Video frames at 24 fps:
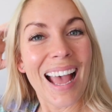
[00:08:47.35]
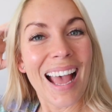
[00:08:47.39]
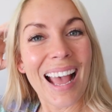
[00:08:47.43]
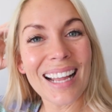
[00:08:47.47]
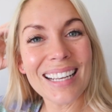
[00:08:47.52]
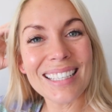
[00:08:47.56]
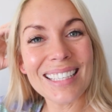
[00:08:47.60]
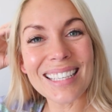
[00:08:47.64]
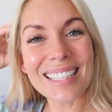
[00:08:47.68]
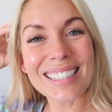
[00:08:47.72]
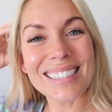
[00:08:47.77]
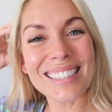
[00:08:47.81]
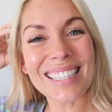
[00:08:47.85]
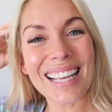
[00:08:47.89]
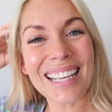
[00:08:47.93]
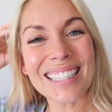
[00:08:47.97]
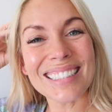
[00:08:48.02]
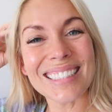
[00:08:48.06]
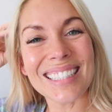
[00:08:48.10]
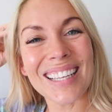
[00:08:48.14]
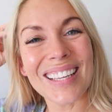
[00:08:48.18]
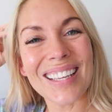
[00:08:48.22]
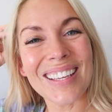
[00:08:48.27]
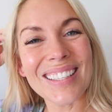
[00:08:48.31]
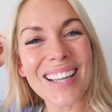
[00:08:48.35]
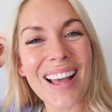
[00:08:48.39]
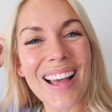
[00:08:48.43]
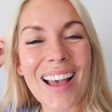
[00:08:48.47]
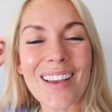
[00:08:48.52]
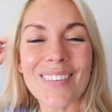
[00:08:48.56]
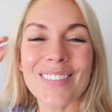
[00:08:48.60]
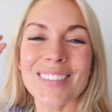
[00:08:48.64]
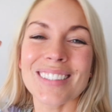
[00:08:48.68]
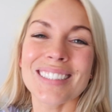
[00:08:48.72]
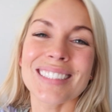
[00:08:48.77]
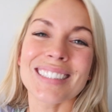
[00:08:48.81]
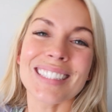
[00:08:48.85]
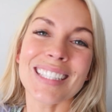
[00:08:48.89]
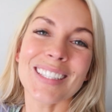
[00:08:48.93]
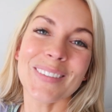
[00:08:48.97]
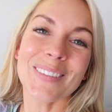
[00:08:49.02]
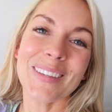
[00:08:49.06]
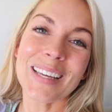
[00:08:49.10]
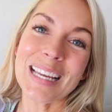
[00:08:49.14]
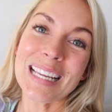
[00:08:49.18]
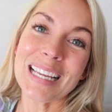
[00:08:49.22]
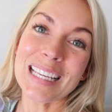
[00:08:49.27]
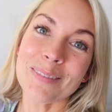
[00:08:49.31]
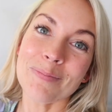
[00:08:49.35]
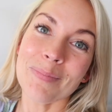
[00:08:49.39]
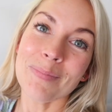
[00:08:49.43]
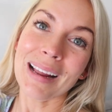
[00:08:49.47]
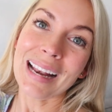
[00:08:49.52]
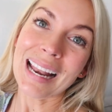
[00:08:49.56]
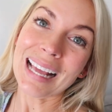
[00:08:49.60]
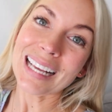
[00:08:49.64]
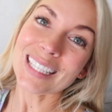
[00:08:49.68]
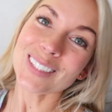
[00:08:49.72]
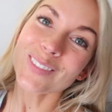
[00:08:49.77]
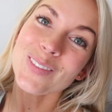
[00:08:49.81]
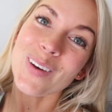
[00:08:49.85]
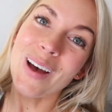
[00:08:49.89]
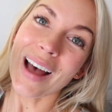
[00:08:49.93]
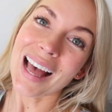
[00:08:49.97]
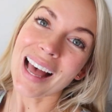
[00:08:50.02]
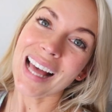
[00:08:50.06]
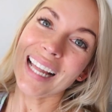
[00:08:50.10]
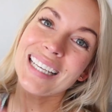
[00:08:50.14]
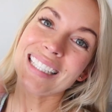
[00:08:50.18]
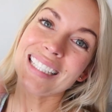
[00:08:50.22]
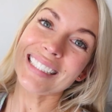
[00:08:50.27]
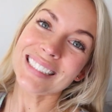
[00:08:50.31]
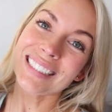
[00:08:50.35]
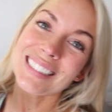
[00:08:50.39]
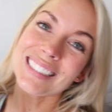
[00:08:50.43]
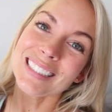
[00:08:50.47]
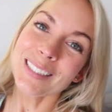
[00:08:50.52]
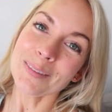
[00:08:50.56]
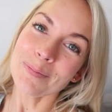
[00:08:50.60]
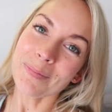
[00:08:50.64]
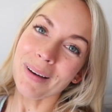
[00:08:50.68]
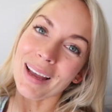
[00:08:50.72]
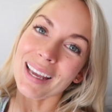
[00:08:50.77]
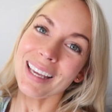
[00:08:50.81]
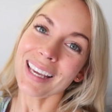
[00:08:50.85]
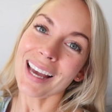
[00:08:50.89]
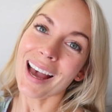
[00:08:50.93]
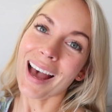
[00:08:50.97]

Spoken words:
And yes, thanks a lot. I will see you in my next one. Bye